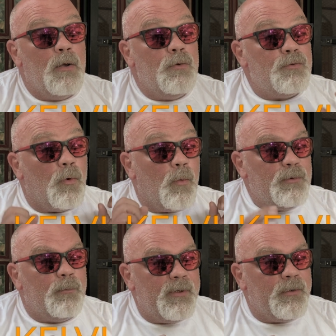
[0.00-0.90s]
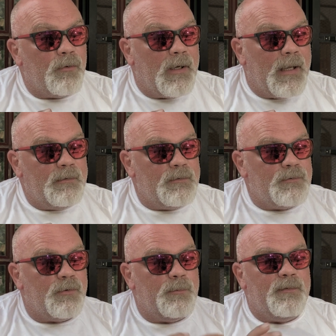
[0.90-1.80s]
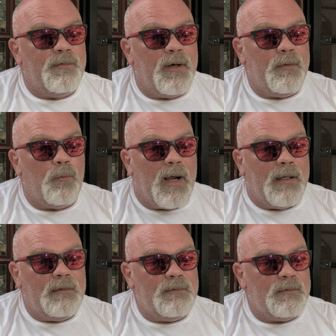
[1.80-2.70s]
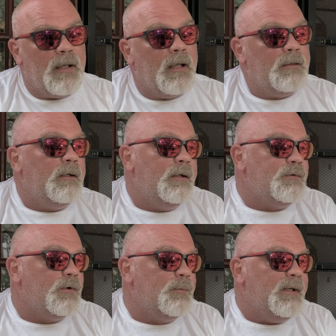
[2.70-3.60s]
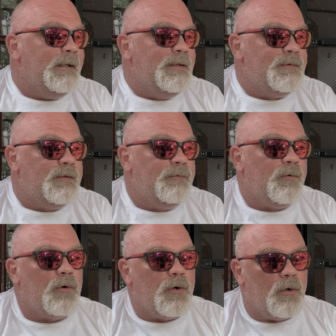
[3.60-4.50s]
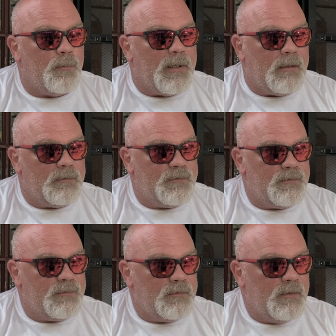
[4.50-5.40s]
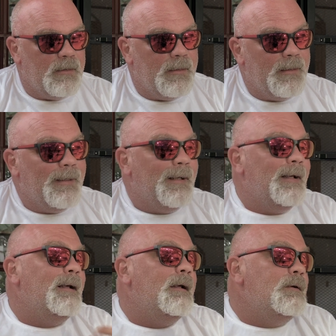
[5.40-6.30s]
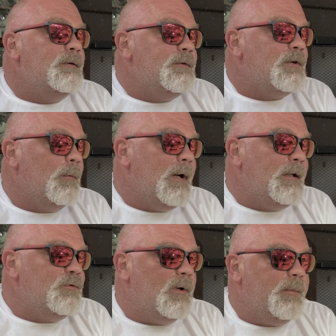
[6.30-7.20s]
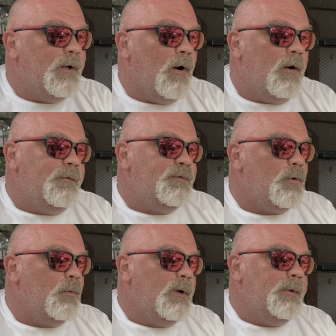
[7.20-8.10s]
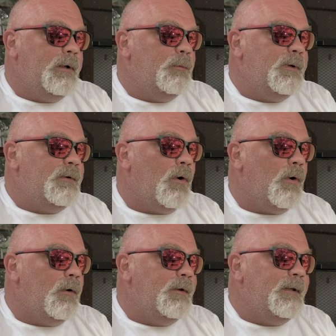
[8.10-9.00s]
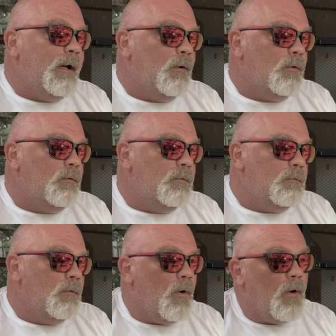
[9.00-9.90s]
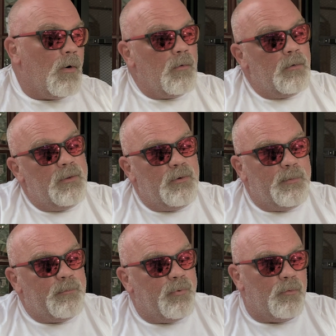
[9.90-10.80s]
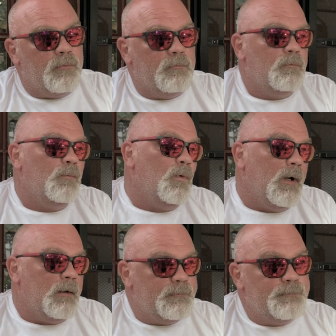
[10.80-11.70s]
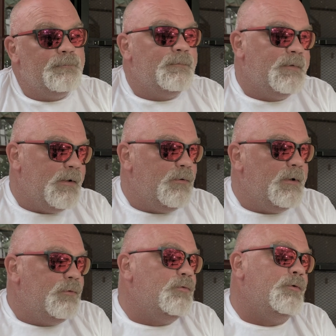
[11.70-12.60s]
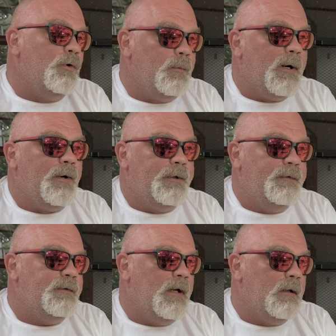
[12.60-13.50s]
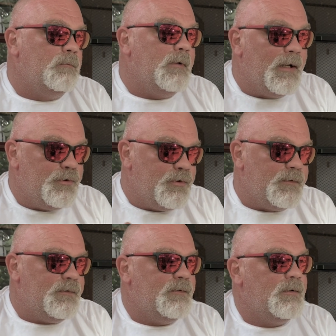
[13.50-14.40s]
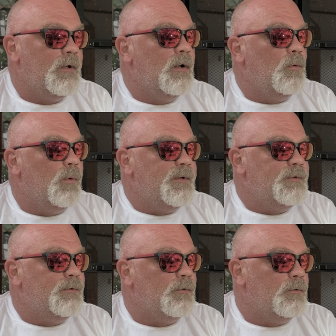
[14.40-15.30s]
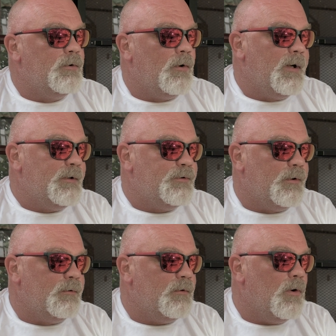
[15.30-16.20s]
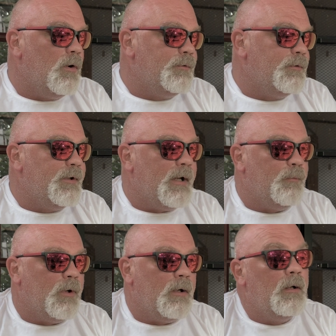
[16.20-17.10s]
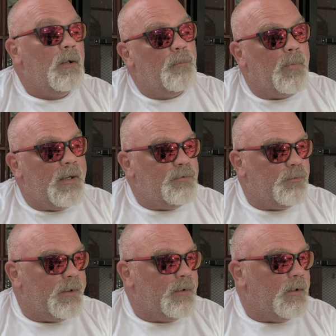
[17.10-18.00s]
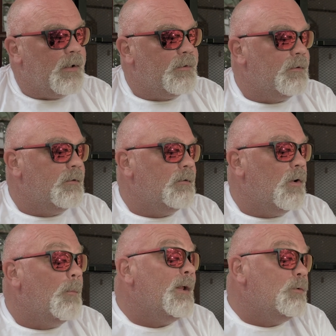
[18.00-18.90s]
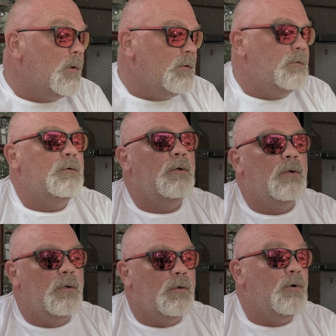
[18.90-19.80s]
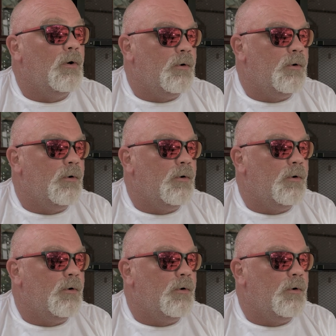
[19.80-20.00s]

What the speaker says: So when you bring your light, it's going to be very white and it's going to be easy for color balance. Some lights will be off, so will be a little bit yellow or a little bit blue. Well, then you need to know about it and adjust with your correction on the camera by doing a manual color